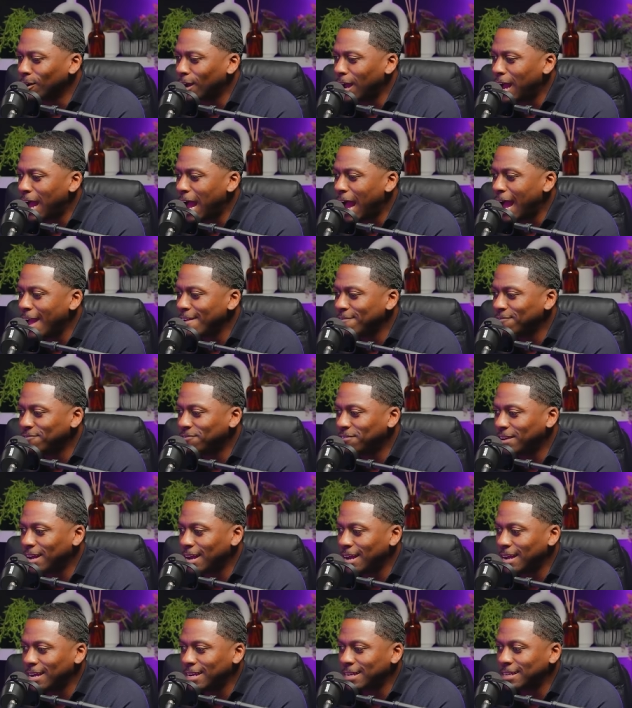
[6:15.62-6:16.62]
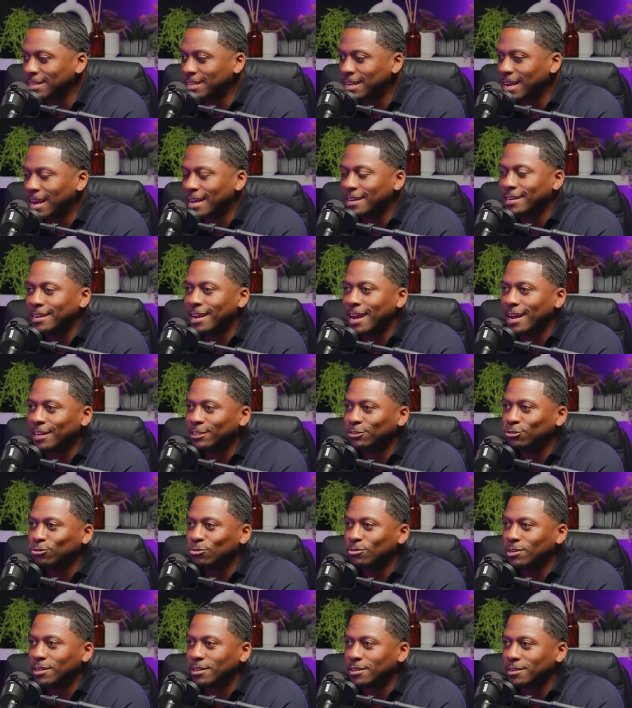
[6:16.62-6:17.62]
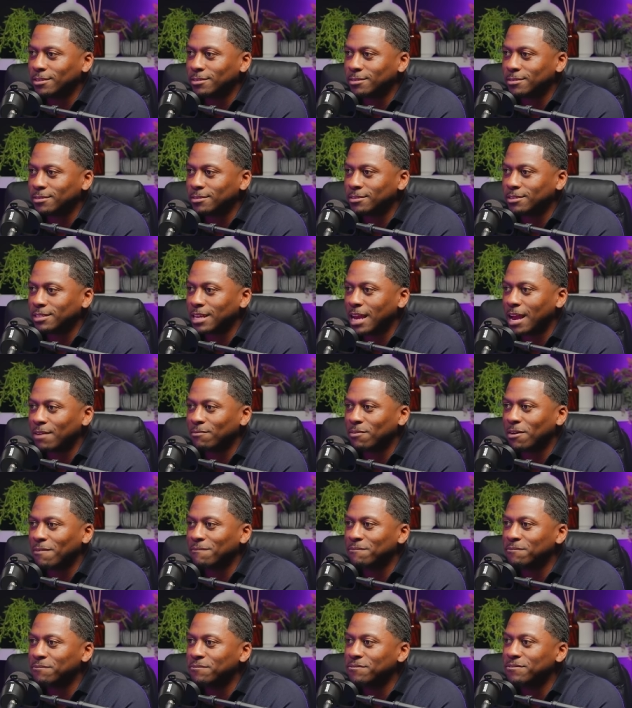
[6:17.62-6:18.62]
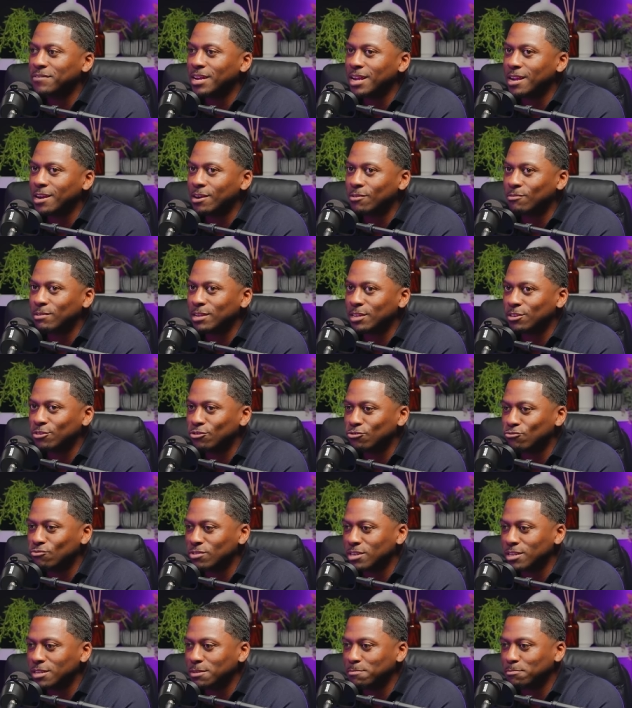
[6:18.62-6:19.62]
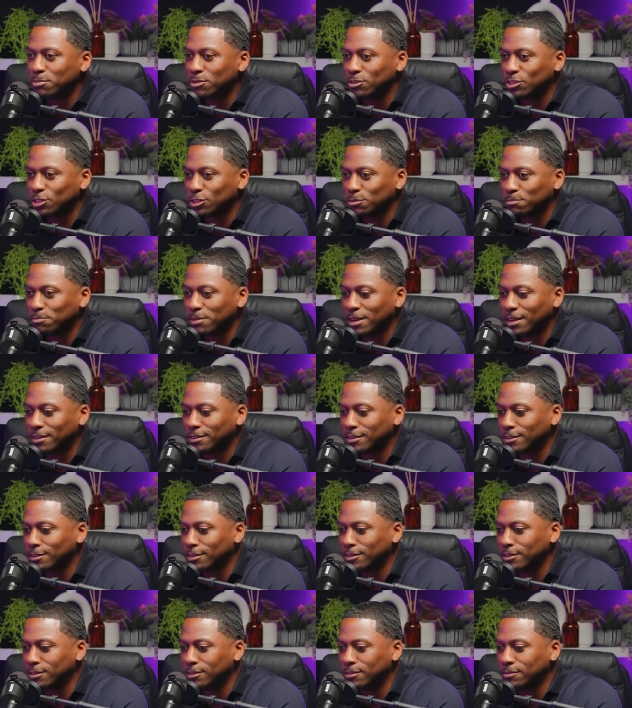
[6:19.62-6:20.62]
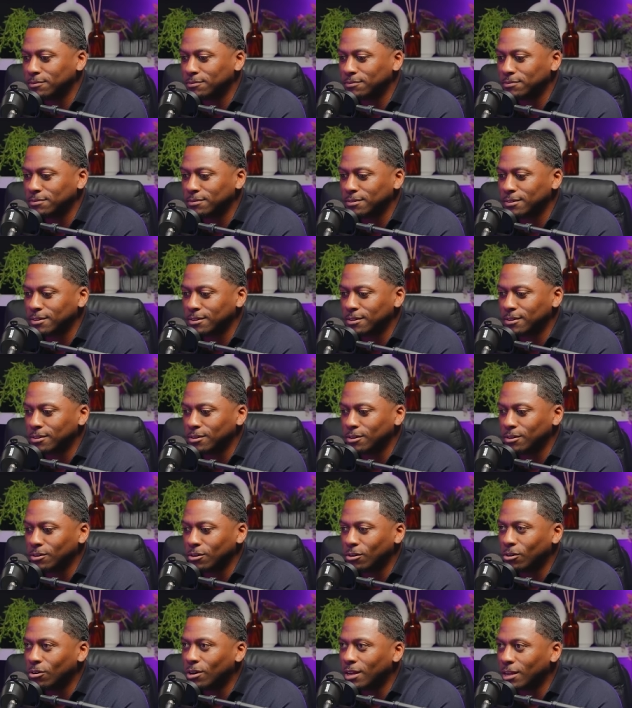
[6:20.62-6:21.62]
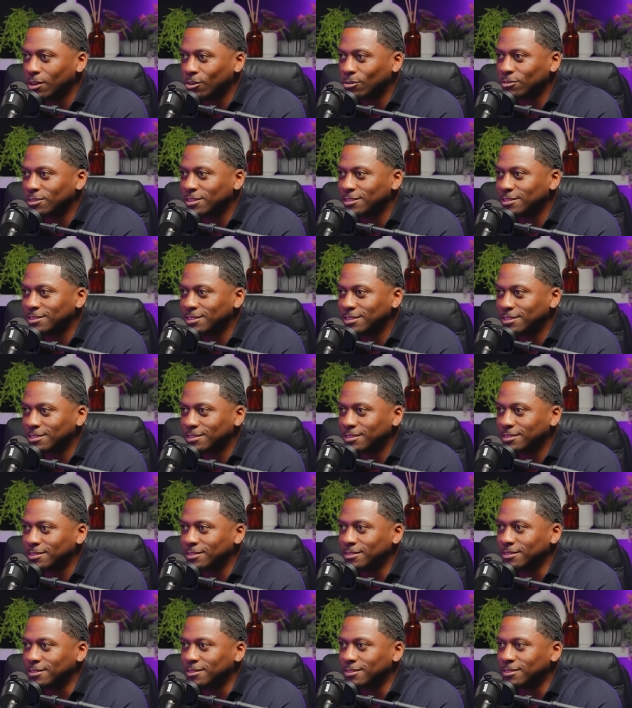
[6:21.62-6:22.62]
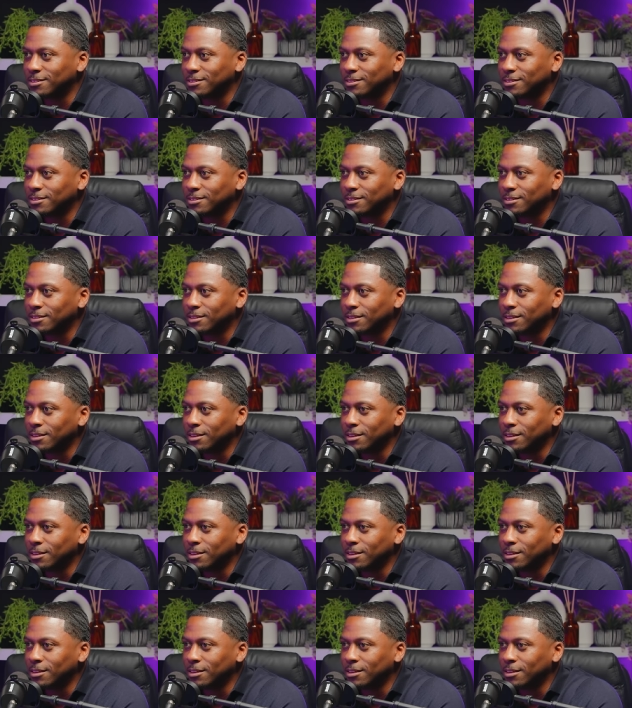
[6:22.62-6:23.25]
I find that natural healers have a very unique perspective on health and disease. Mm-hmm.